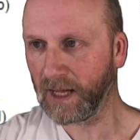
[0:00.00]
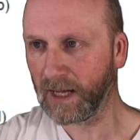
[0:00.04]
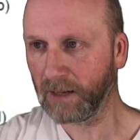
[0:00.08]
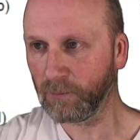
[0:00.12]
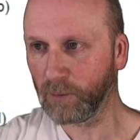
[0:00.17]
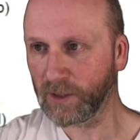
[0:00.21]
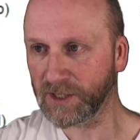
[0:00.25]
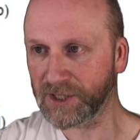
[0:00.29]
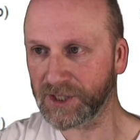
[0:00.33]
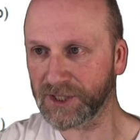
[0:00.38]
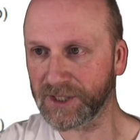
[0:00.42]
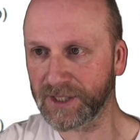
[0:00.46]

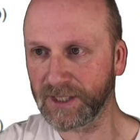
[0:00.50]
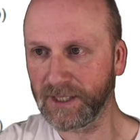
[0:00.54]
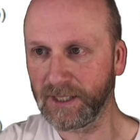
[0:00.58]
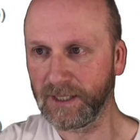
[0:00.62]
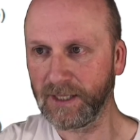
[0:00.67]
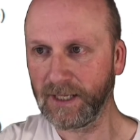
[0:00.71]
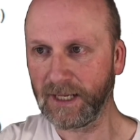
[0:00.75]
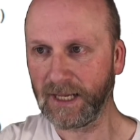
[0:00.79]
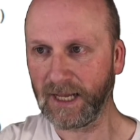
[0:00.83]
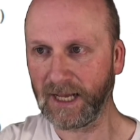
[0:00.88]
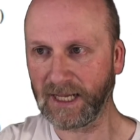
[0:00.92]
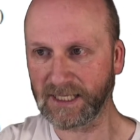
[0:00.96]
which,
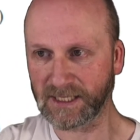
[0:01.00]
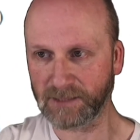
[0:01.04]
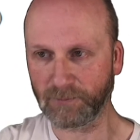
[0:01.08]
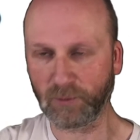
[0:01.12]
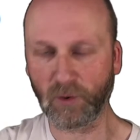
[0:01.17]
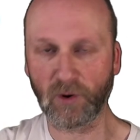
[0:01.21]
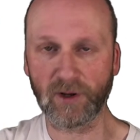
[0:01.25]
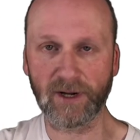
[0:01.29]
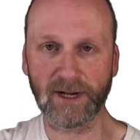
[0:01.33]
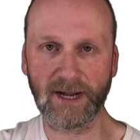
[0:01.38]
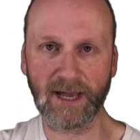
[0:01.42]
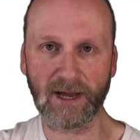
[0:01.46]
as I
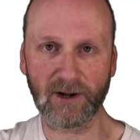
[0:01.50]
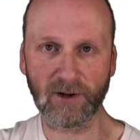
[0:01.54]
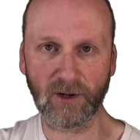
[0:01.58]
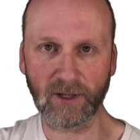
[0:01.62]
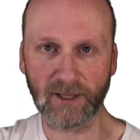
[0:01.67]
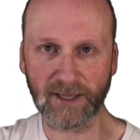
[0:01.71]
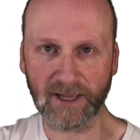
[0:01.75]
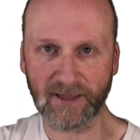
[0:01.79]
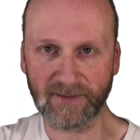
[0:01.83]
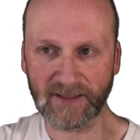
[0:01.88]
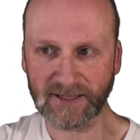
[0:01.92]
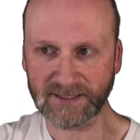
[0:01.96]
pointed out
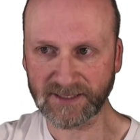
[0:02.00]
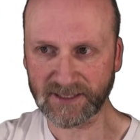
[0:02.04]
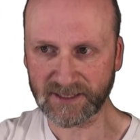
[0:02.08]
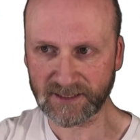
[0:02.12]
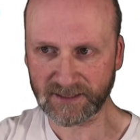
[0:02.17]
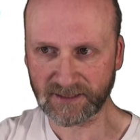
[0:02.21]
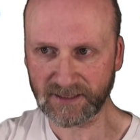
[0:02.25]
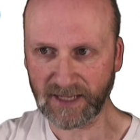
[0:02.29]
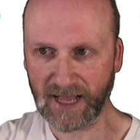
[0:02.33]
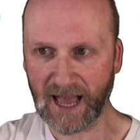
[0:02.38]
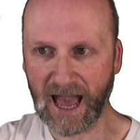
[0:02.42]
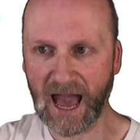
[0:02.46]
earlier,
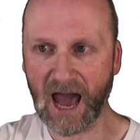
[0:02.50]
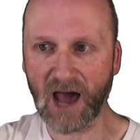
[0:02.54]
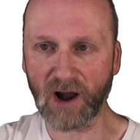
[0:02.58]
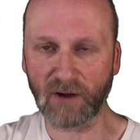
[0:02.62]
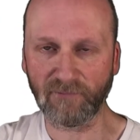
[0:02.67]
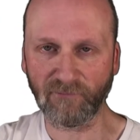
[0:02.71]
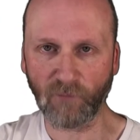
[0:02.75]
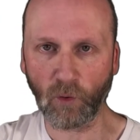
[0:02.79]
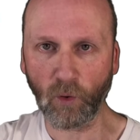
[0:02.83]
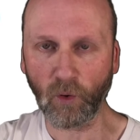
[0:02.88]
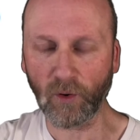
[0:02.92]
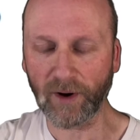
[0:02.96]
that's out
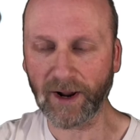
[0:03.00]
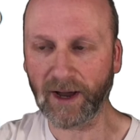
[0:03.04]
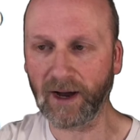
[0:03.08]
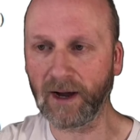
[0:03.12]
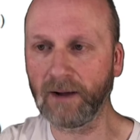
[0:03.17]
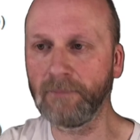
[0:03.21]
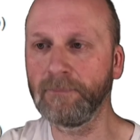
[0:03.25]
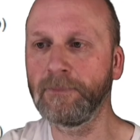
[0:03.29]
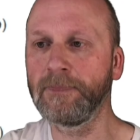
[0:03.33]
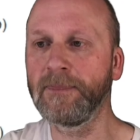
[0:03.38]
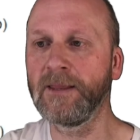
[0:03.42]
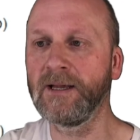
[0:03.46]
of order